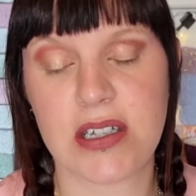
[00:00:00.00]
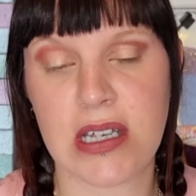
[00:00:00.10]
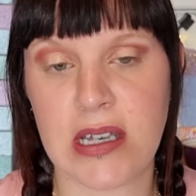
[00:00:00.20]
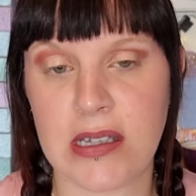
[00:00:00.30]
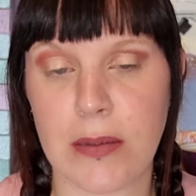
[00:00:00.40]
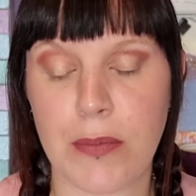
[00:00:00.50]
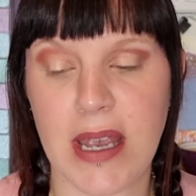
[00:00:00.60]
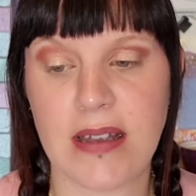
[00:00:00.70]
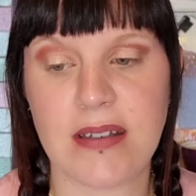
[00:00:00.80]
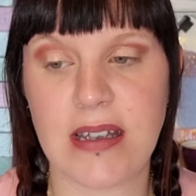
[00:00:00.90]
She is
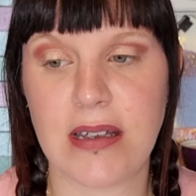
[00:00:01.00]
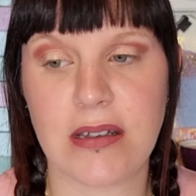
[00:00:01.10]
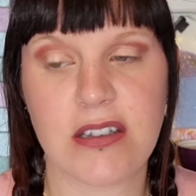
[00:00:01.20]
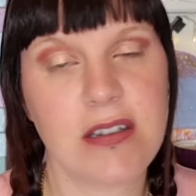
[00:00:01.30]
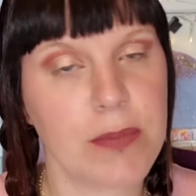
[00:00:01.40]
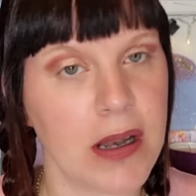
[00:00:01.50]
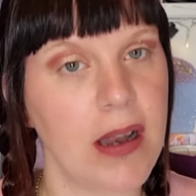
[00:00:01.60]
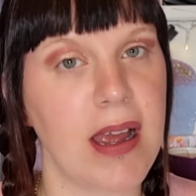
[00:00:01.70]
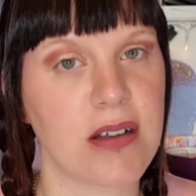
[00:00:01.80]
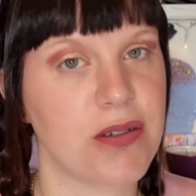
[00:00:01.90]
amazing. She's been
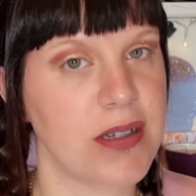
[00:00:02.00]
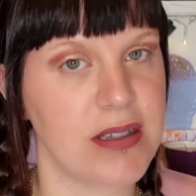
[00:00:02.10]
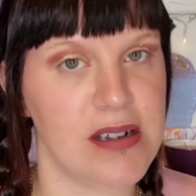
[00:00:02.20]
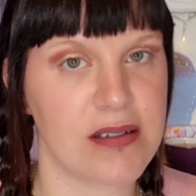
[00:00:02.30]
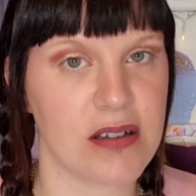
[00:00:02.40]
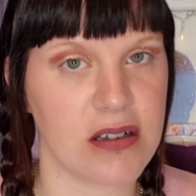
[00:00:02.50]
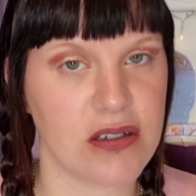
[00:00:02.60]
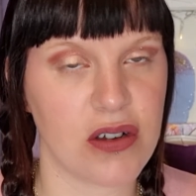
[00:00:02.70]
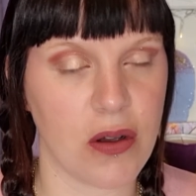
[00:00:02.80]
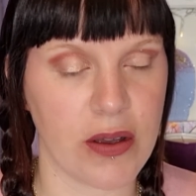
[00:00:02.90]
an actress since a
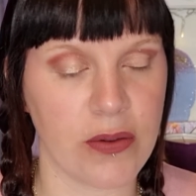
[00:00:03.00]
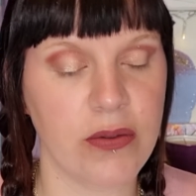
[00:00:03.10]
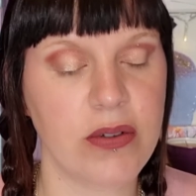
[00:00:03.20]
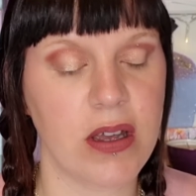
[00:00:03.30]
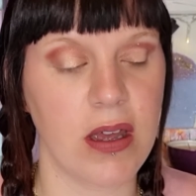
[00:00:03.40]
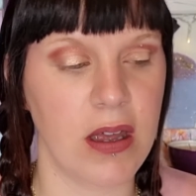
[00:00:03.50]
child.